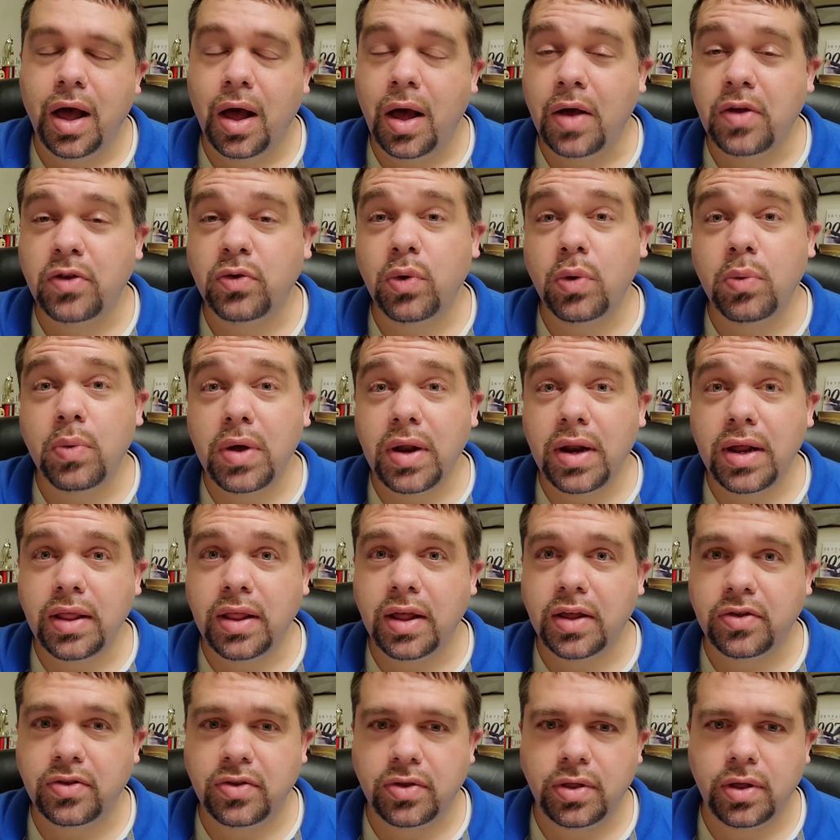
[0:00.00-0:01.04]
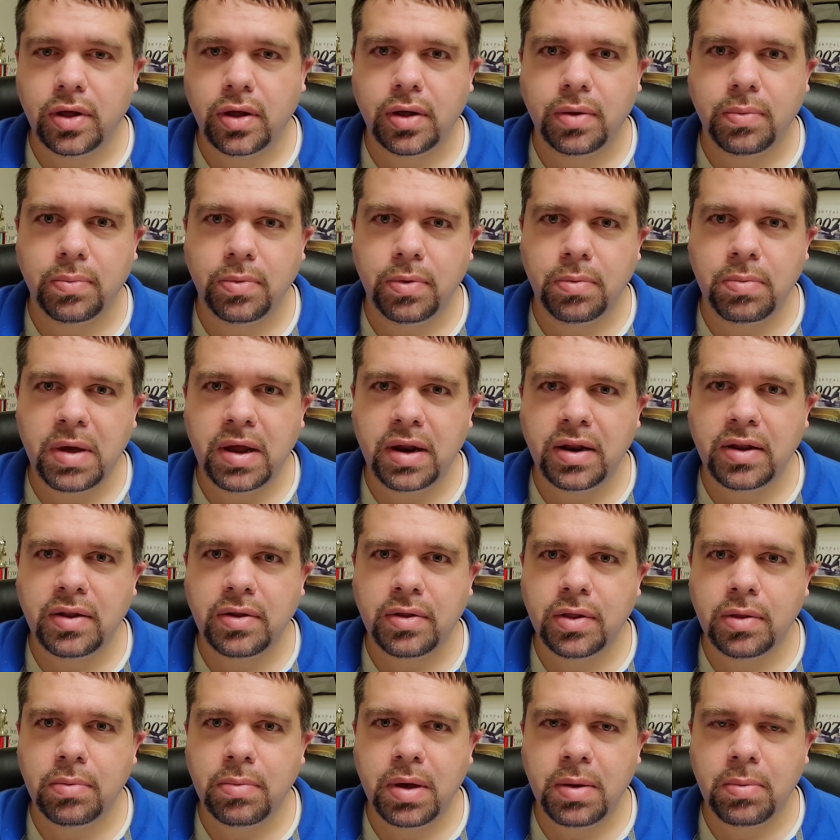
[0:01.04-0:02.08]
as we're reading this, the
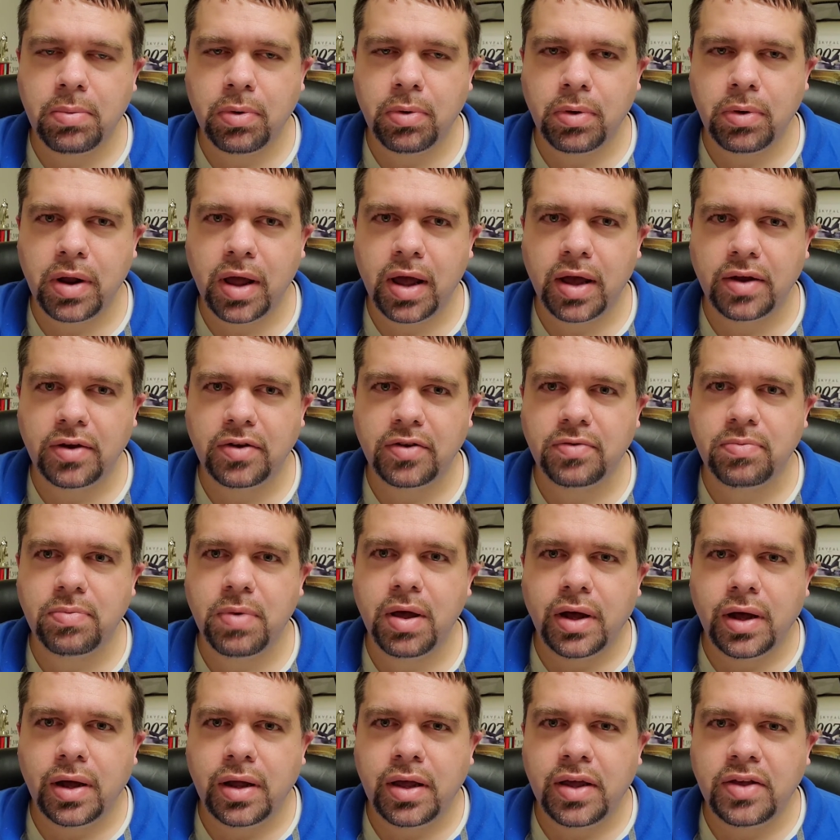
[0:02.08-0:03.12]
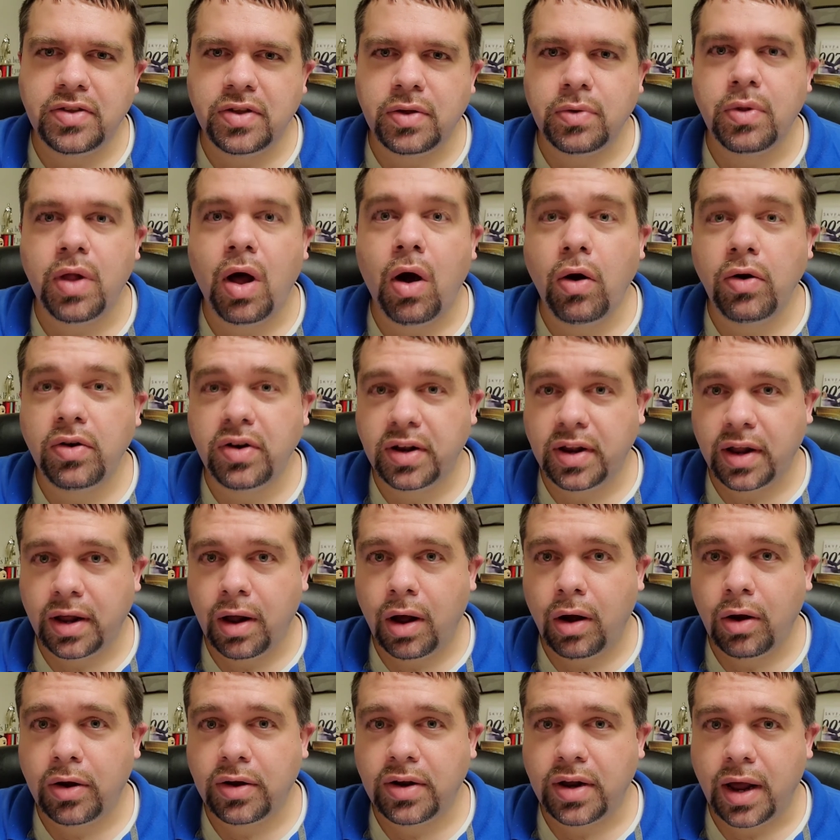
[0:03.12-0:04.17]
main protagonist, male, he's an
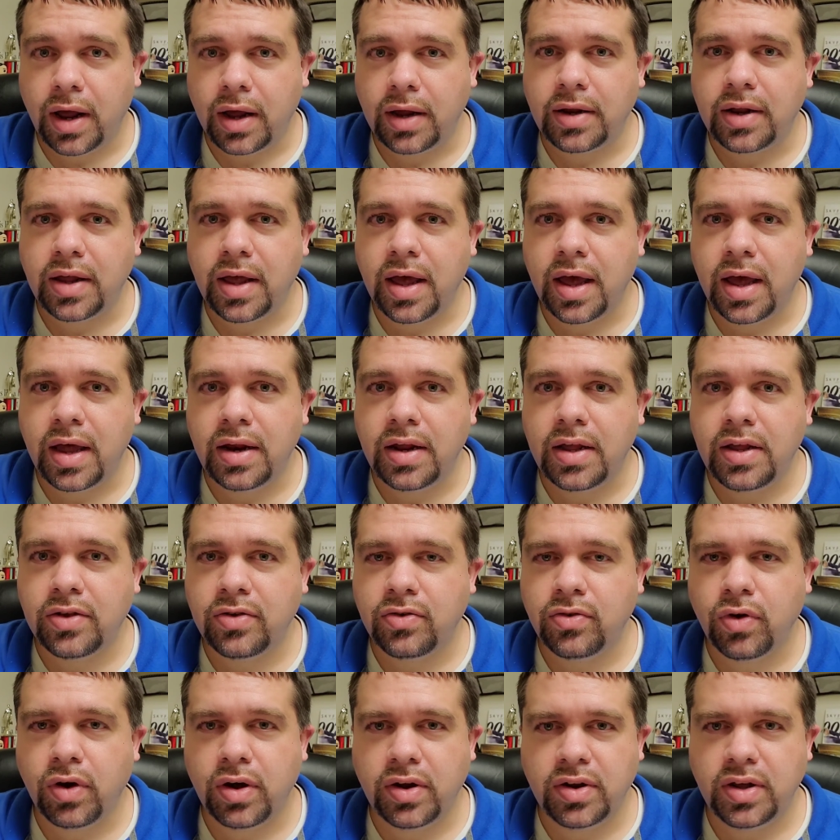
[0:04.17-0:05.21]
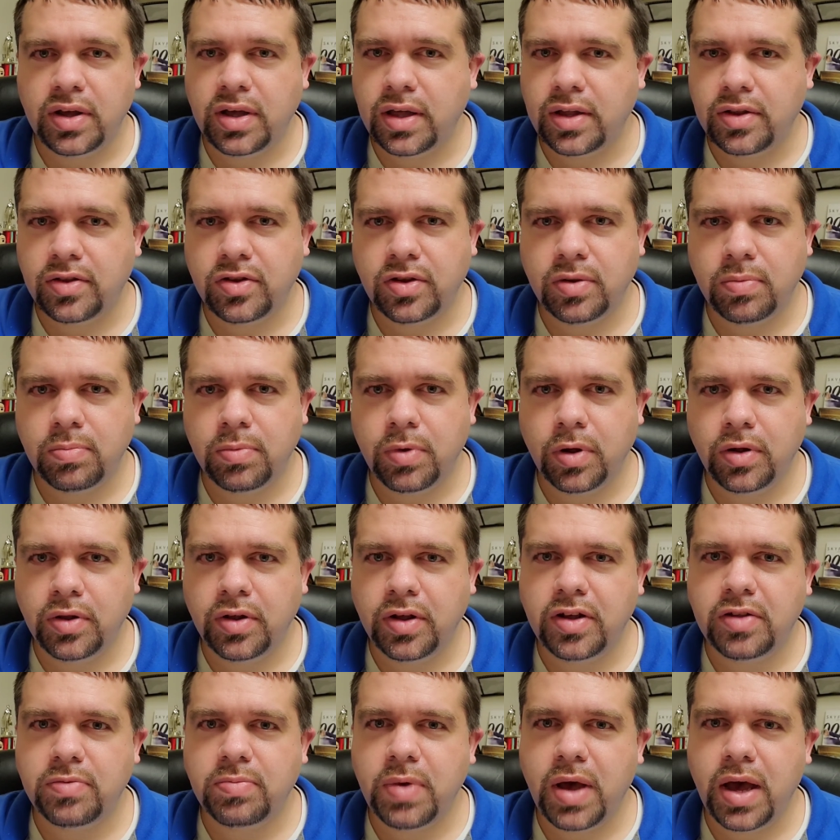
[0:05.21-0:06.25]
architect, and he's trying to get some
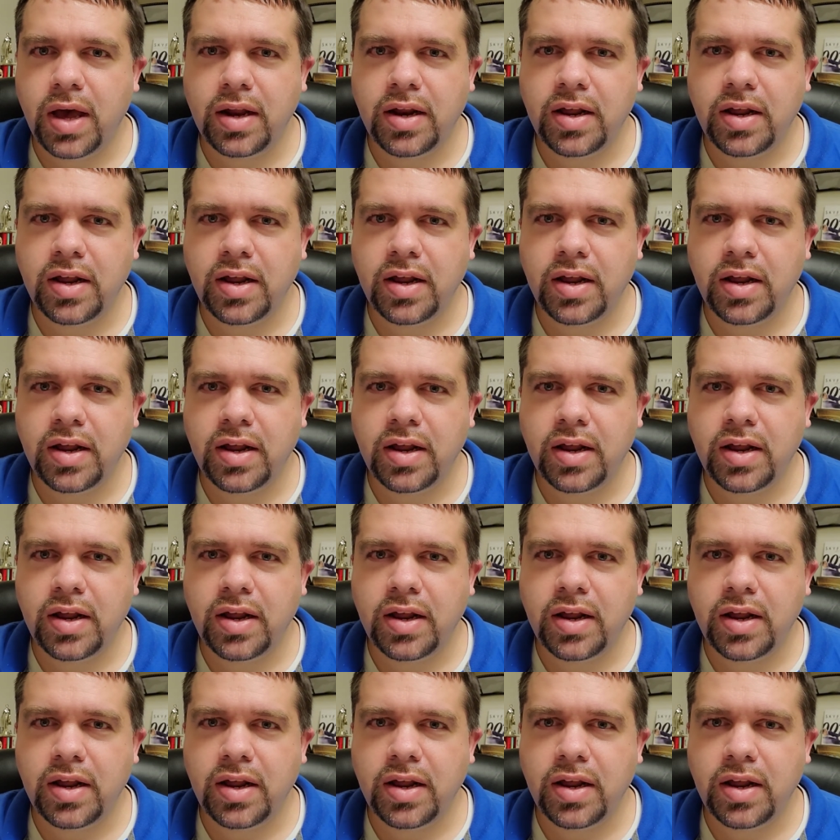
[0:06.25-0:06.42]
buildings made.